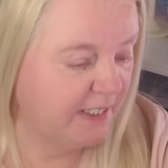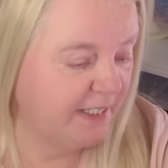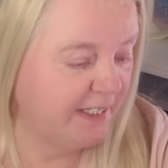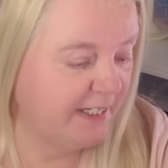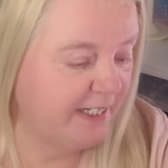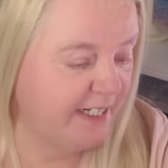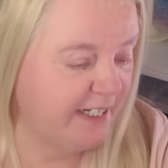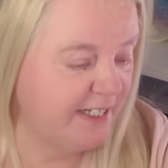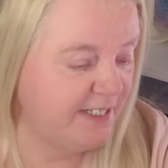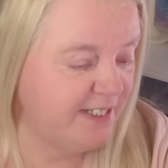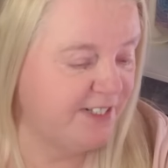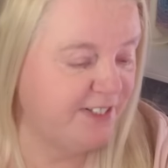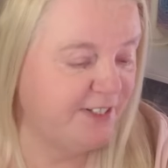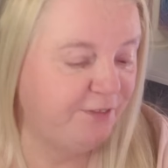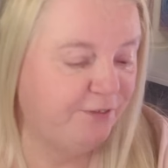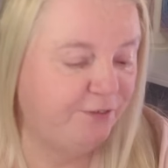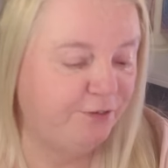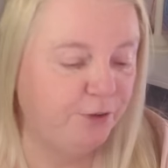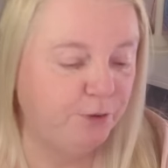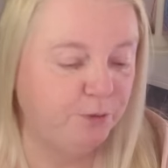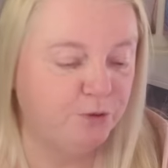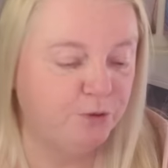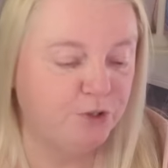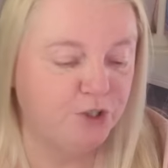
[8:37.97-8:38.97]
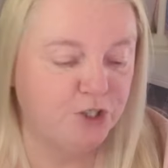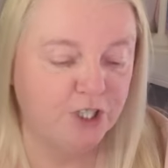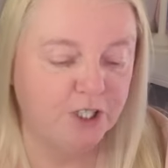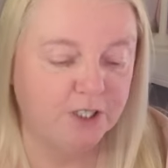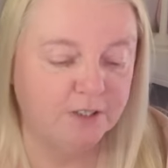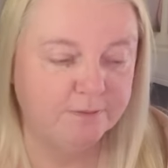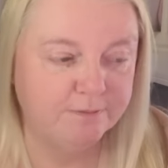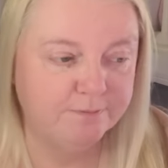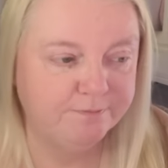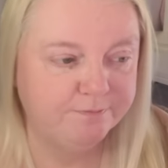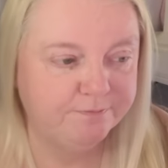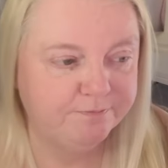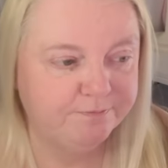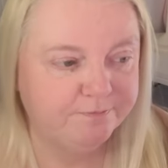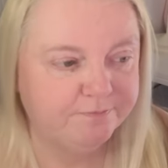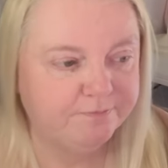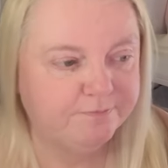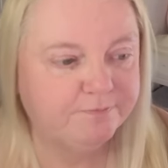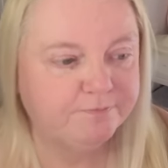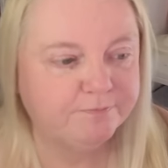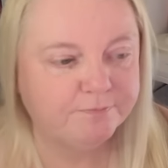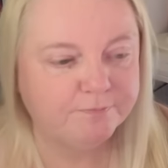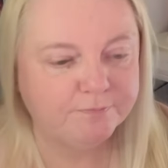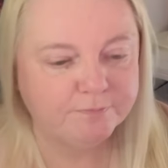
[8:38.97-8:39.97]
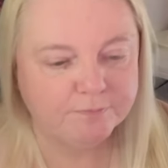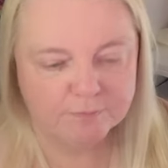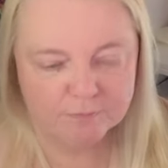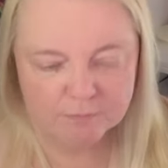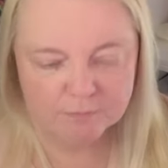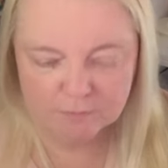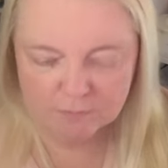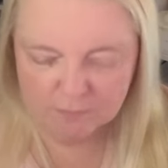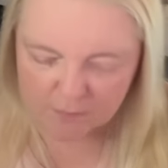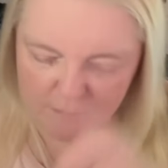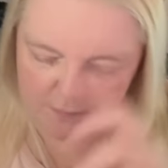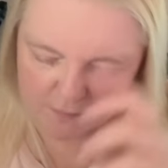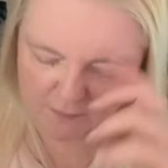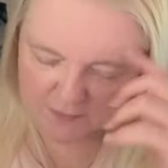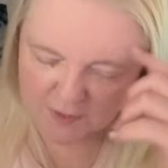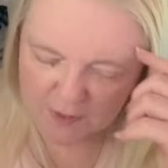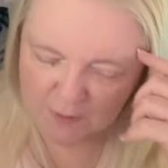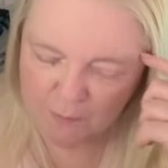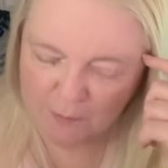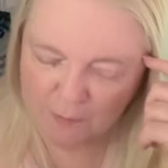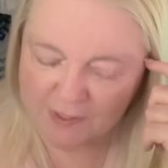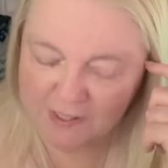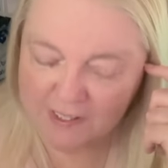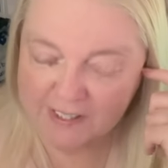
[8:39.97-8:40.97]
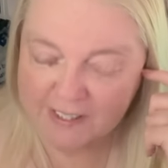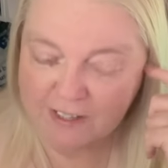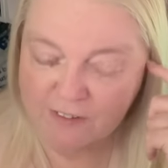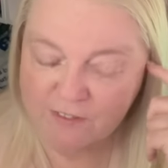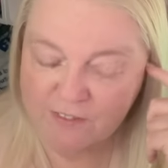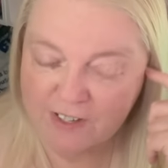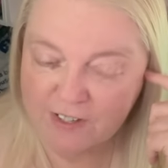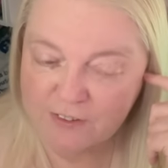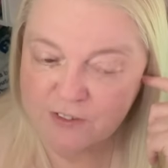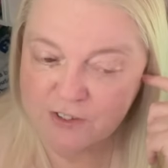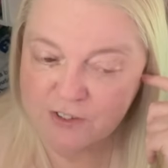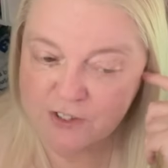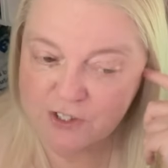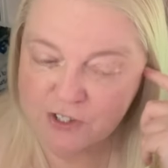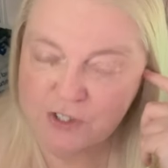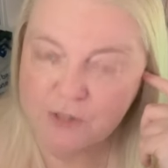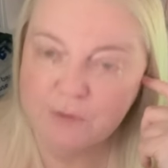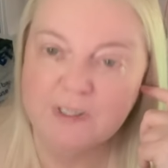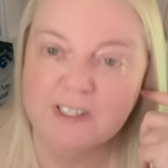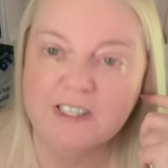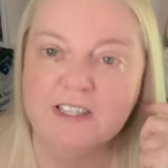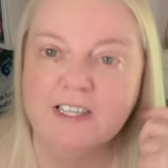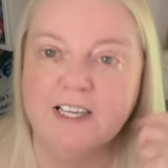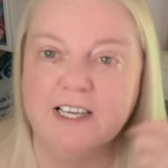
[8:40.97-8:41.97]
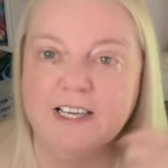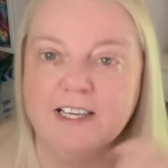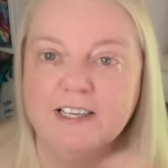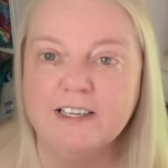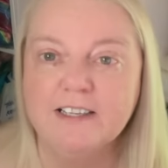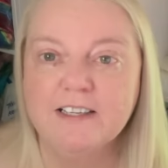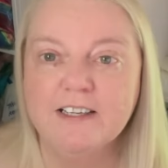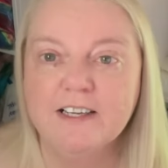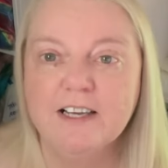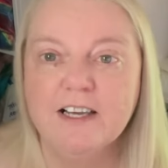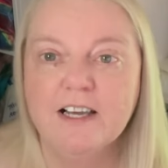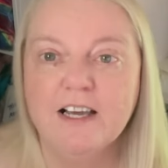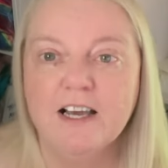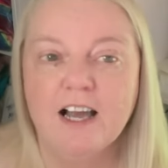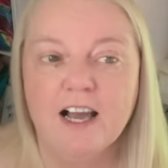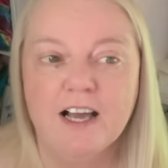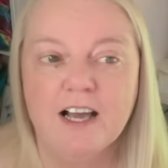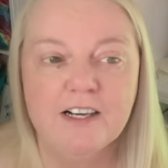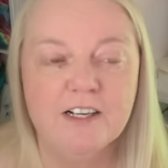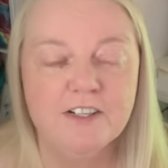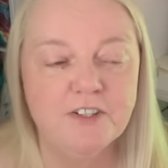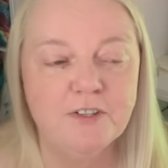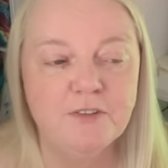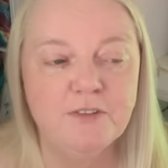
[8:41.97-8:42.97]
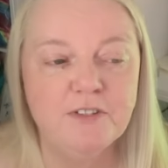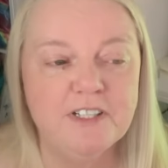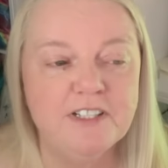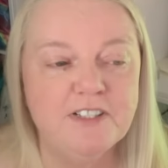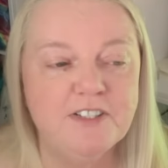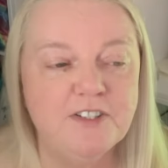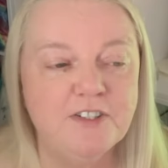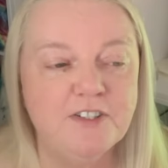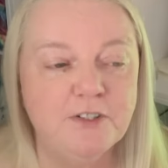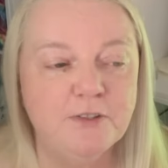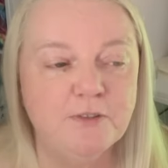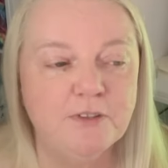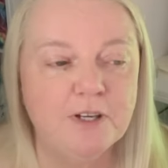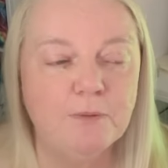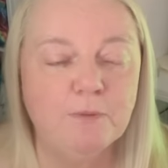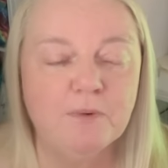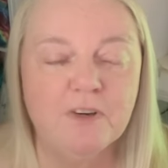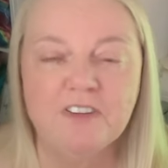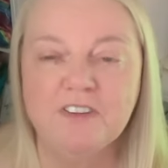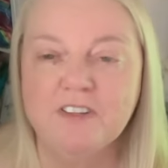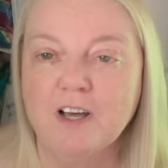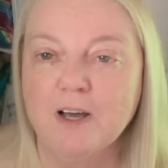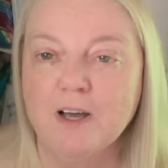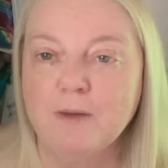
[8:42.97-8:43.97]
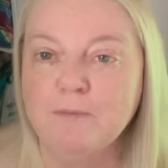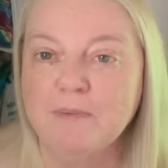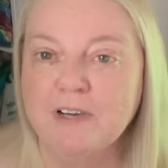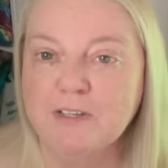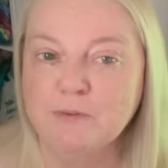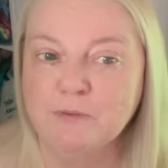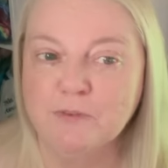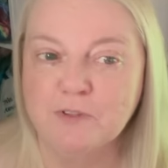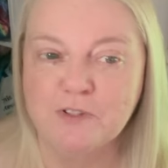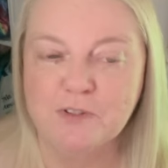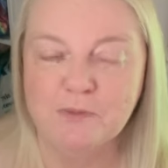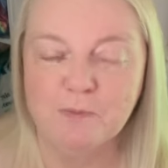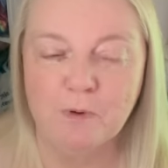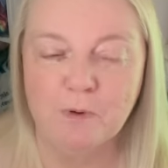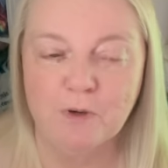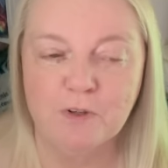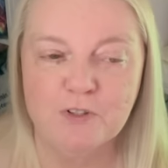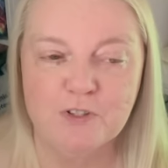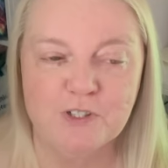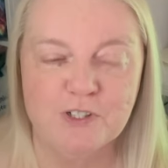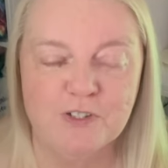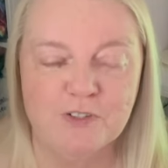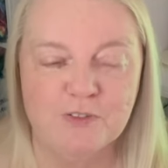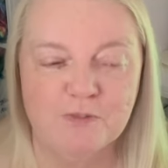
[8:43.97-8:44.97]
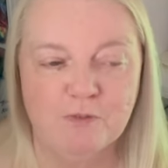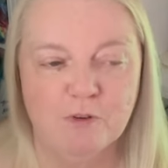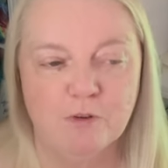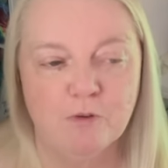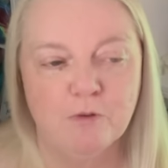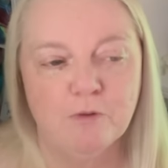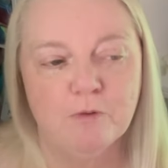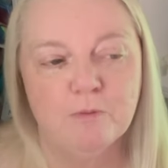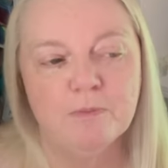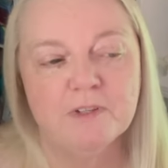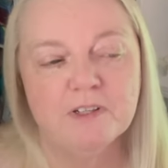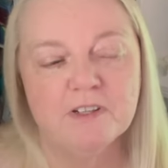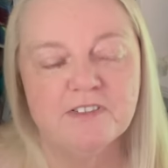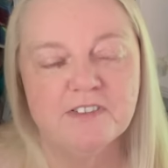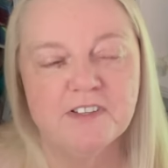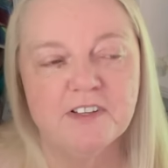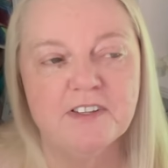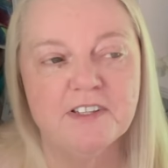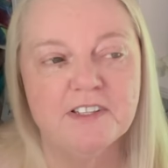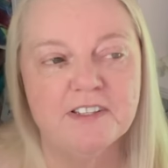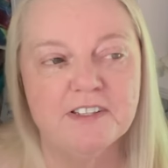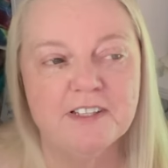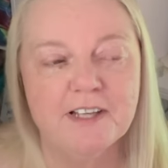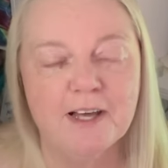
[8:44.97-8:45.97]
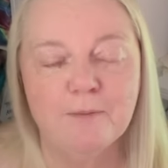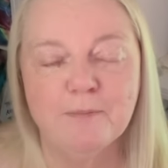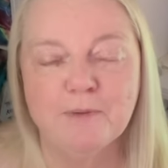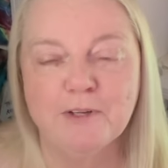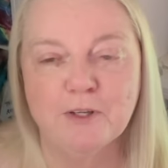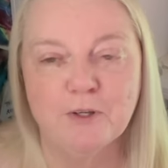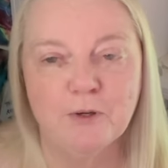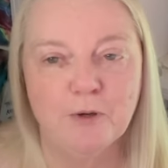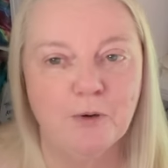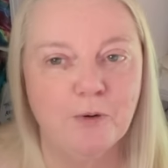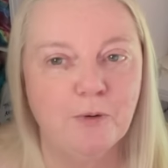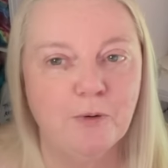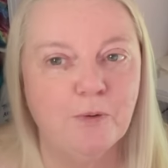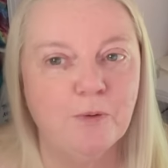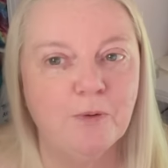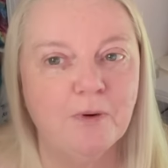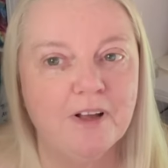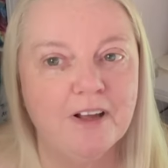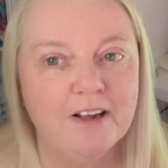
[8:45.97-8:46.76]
In the future, when I get round to doing that. And I do need to do that one that I made all the swatches for, because I think that would be cool.